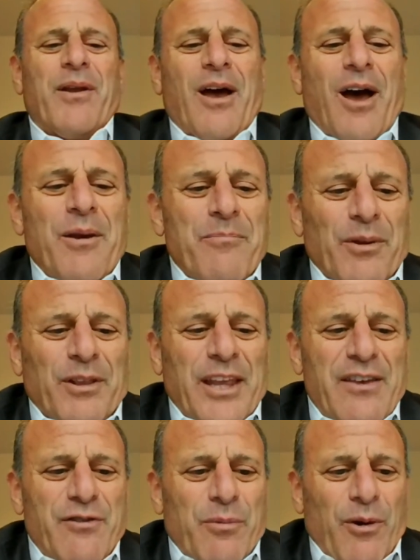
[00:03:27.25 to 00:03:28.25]

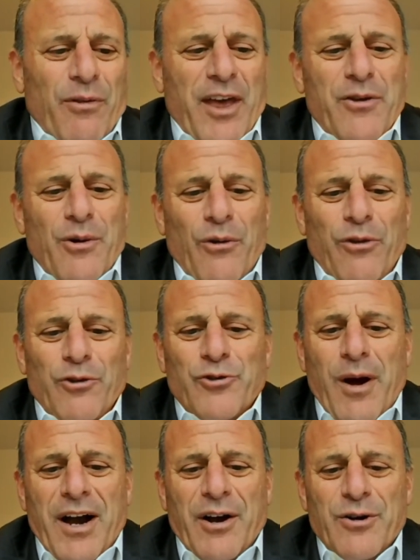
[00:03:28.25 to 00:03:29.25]
unbelievable that you hold those
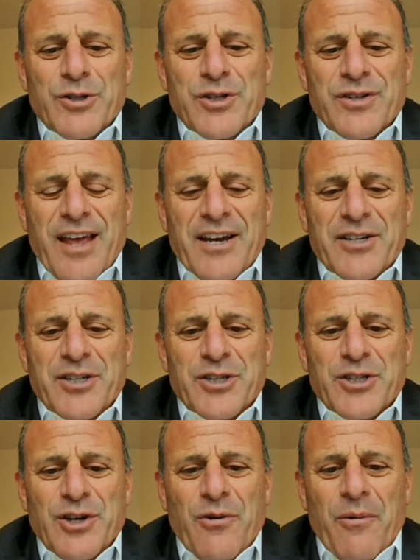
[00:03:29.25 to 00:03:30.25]
records. That is
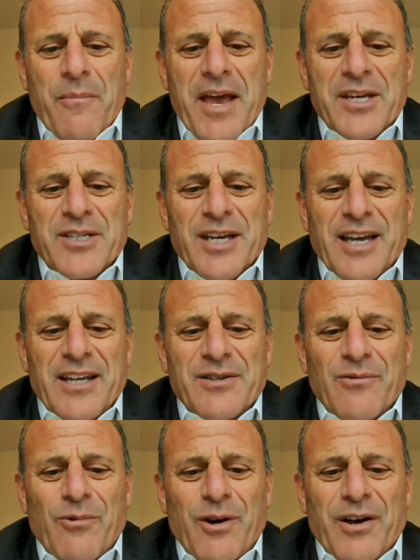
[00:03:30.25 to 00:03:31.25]
just so amazing, and
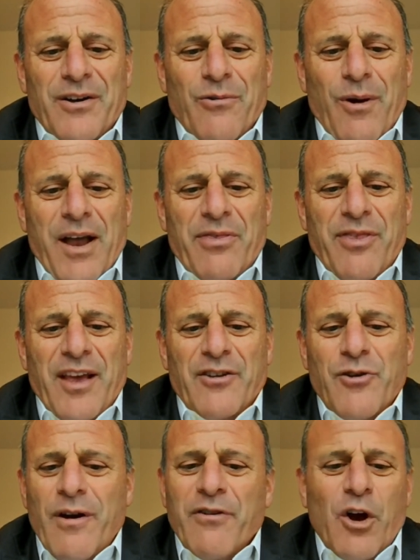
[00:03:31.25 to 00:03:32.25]
what a great thing.
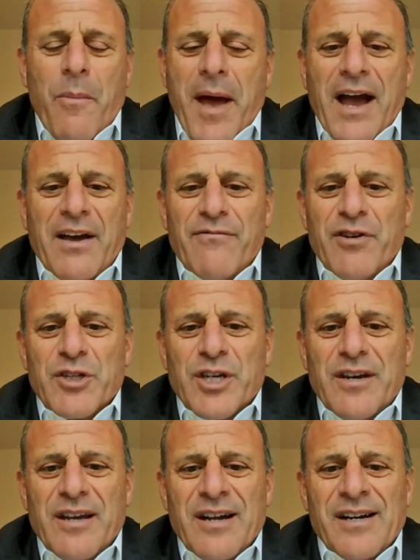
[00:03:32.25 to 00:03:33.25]
Do you ever go back and visit?